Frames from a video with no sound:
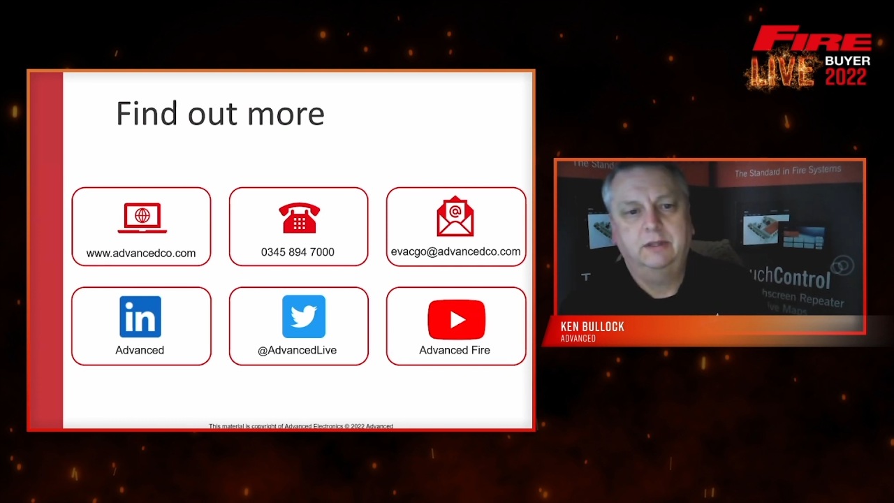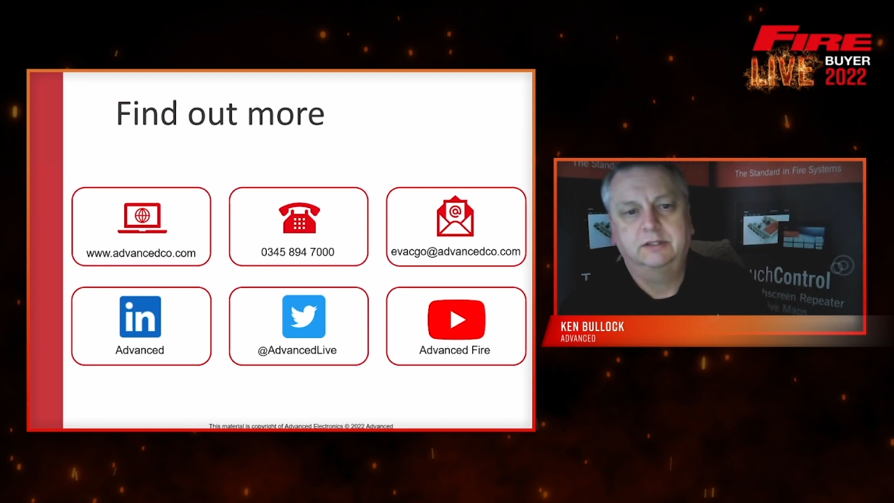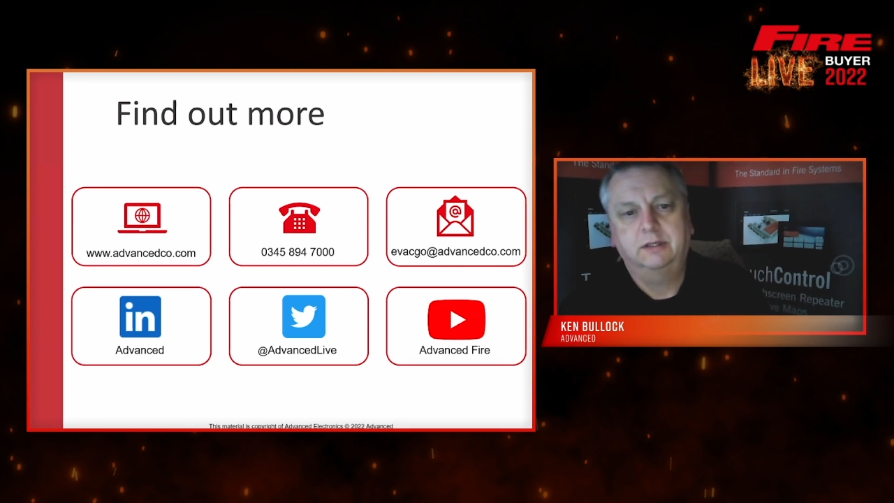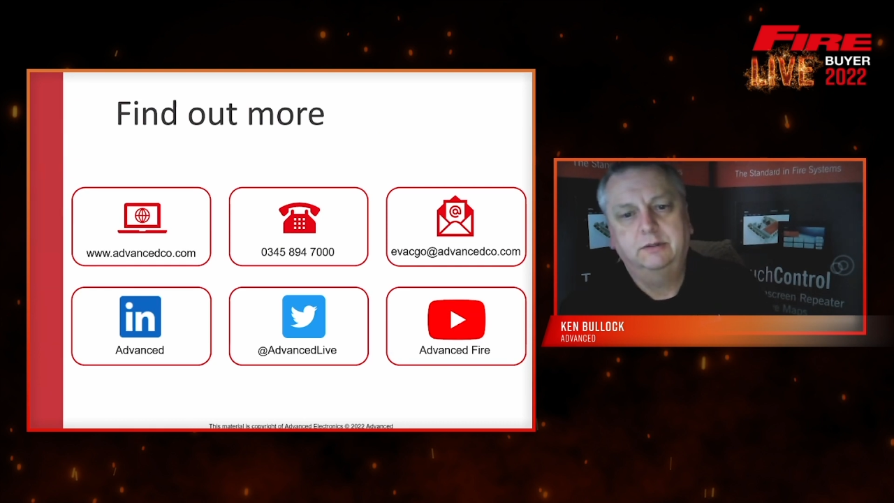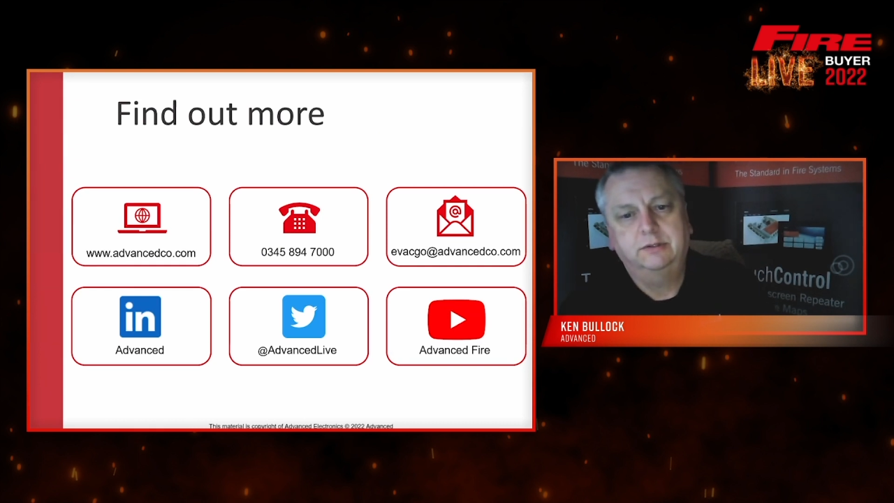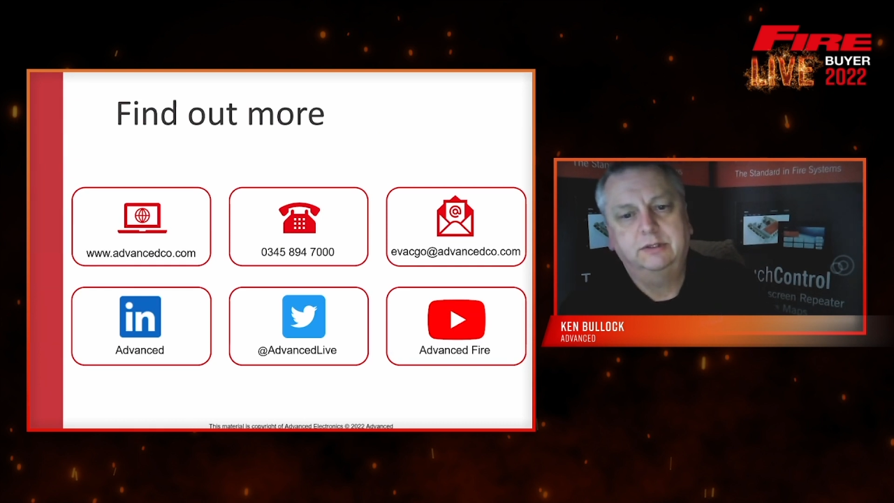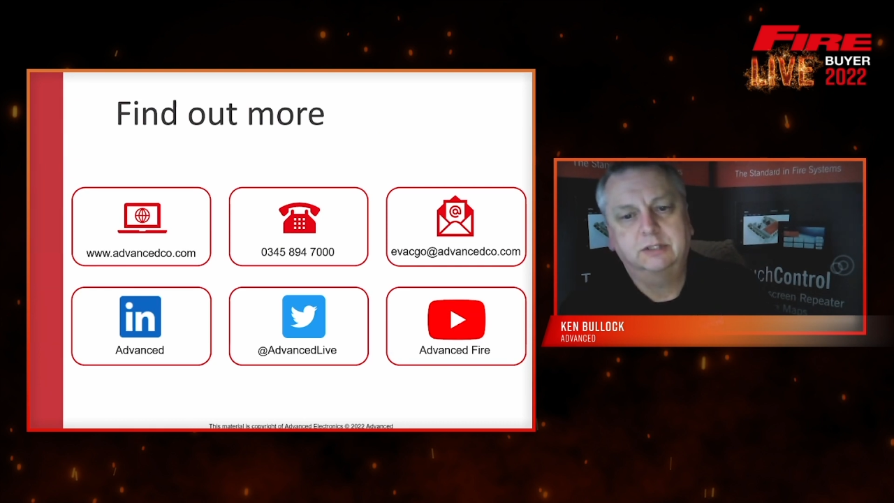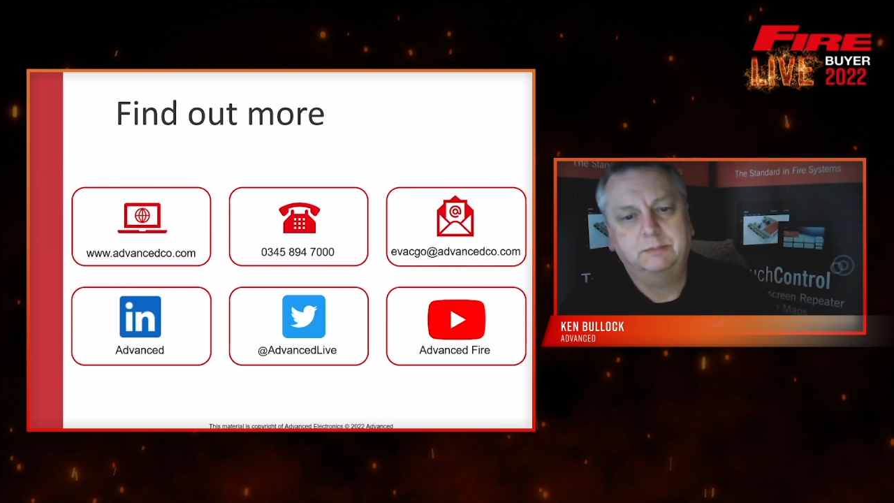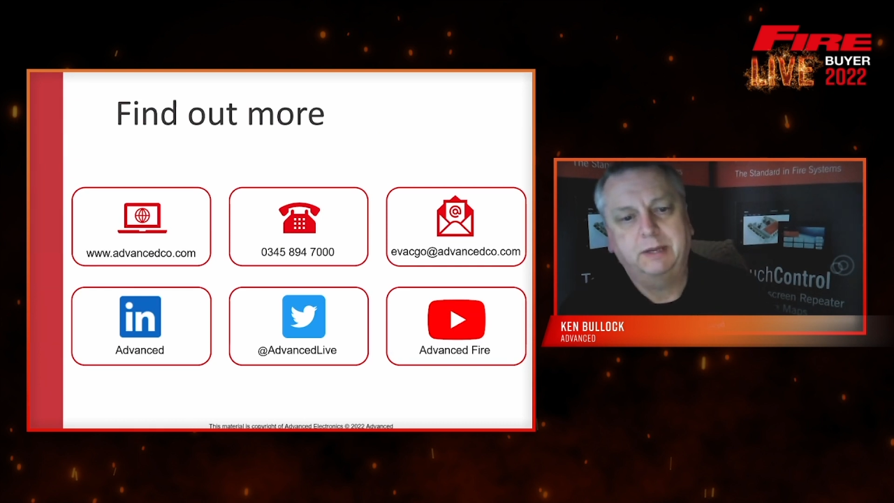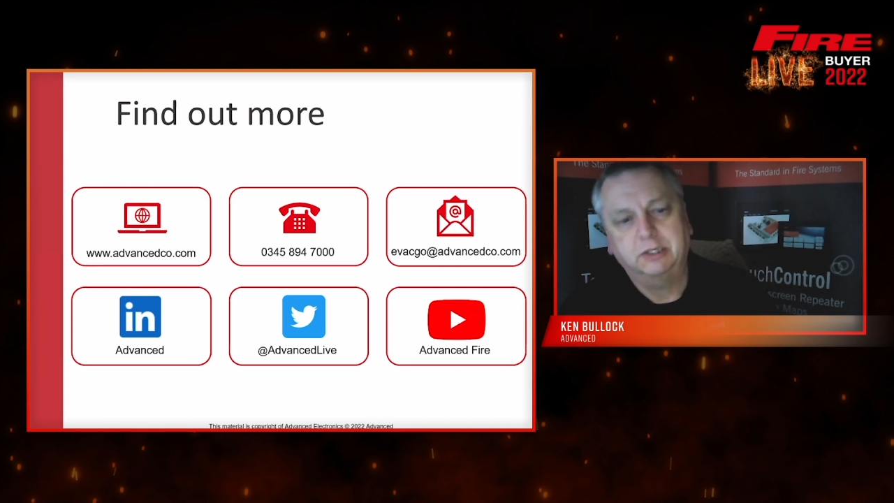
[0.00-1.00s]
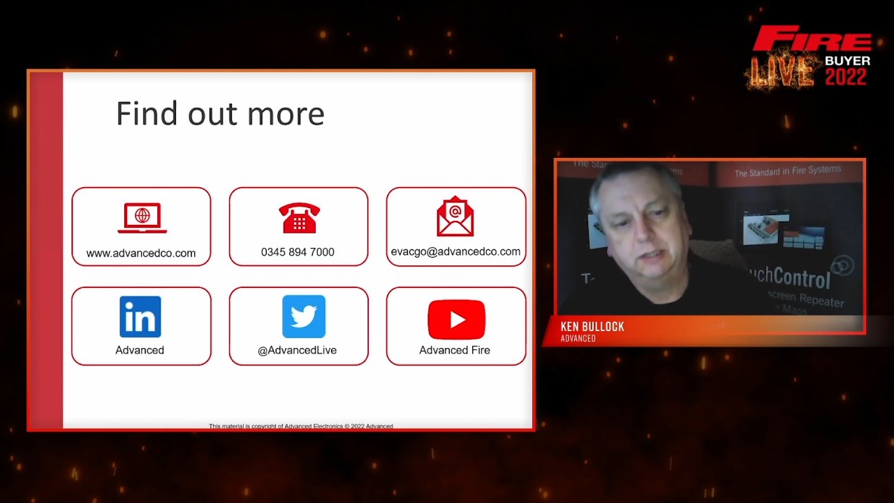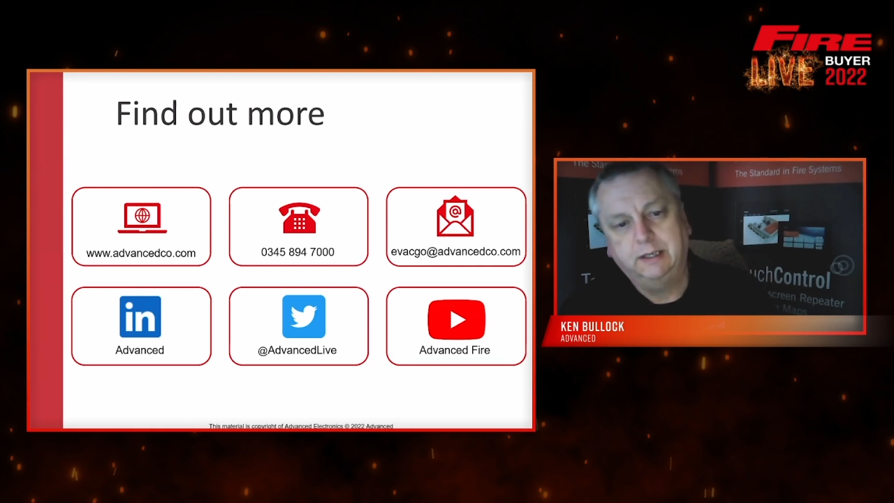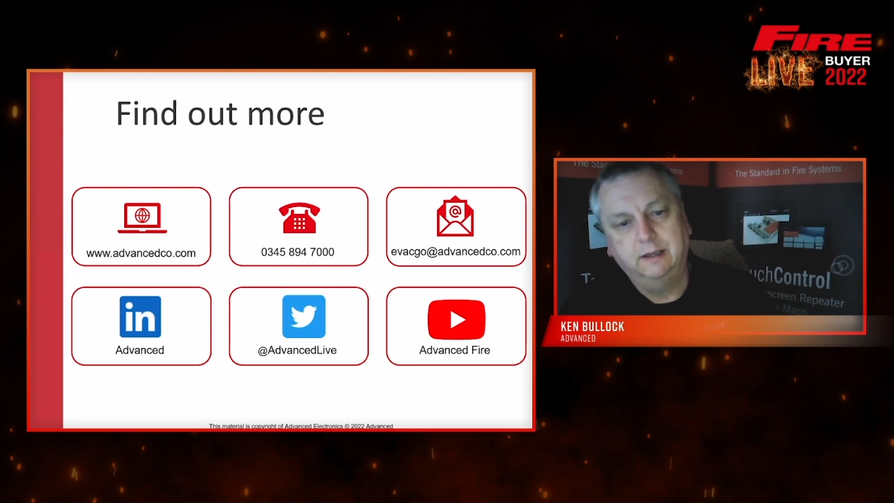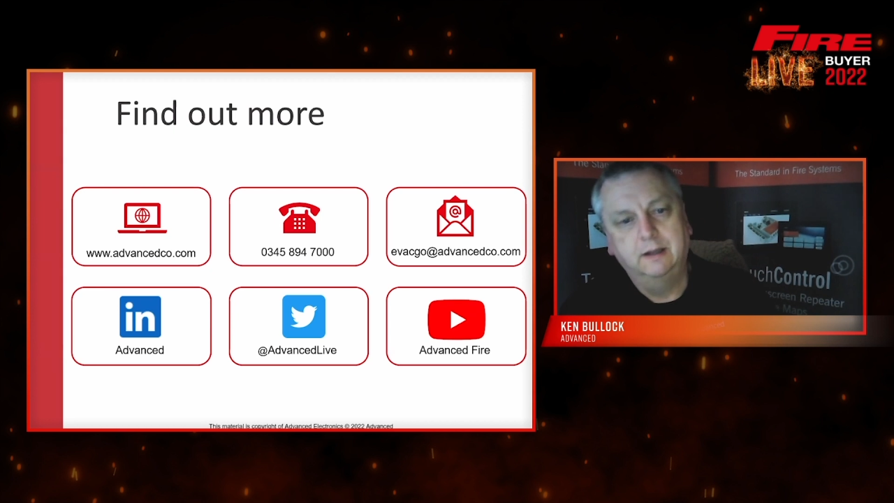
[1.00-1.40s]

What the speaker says: solutions especially,